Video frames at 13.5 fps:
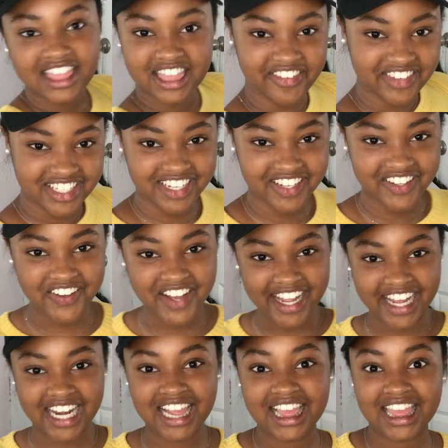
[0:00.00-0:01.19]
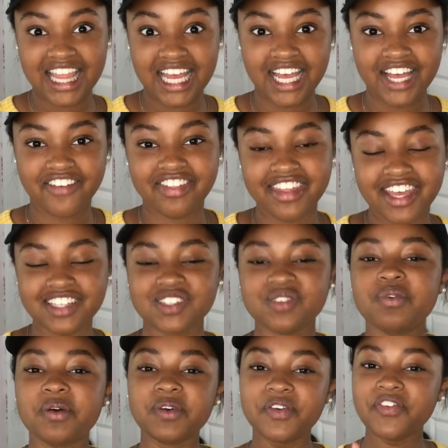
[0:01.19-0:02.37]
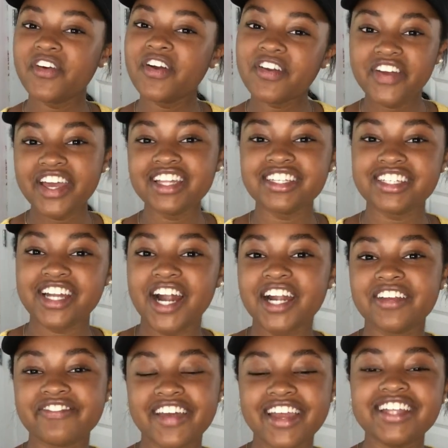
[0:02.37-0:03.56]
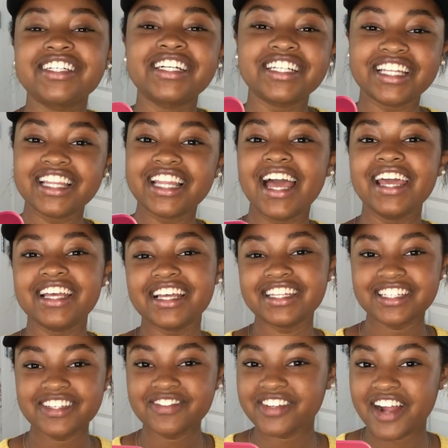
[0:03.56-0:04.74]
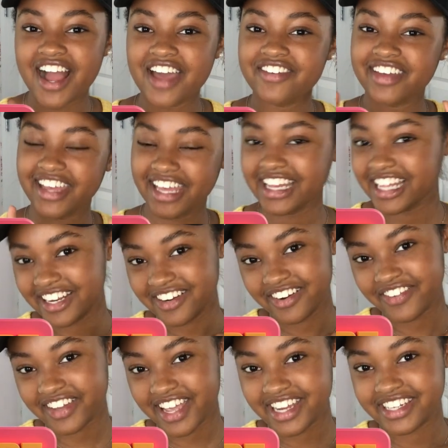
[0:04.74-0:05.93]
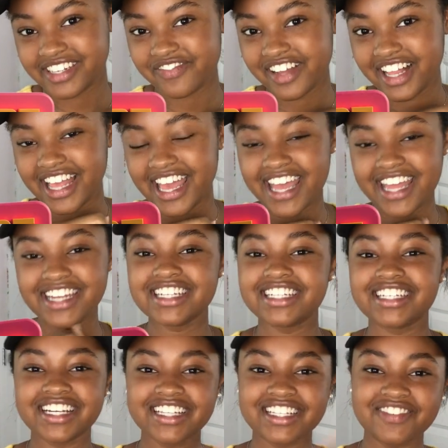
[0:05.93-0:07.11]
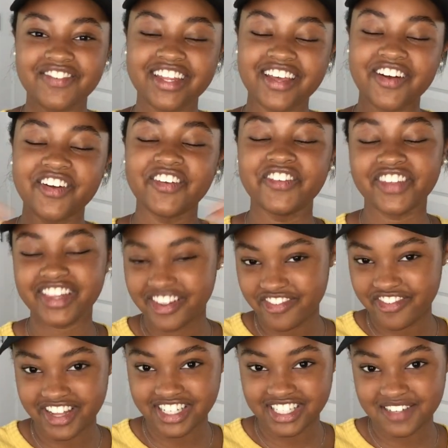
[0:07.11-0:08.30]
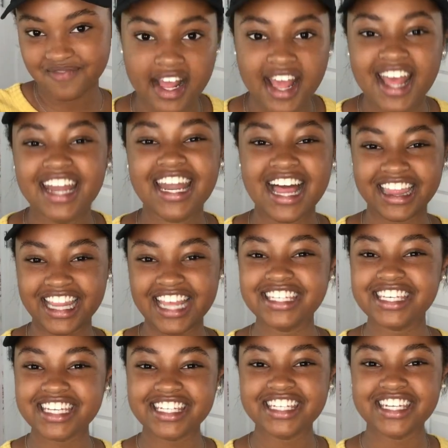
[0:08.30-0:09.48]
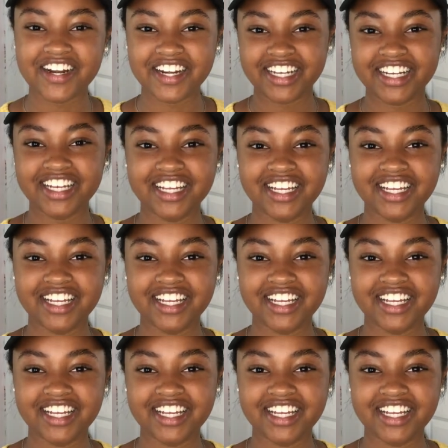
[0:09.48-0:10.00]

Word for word: let me tell you, I got a lot of things. But before we get started, make sure to like and subscribe, hit that notification bell, and share this video with your friends. Now let's get started.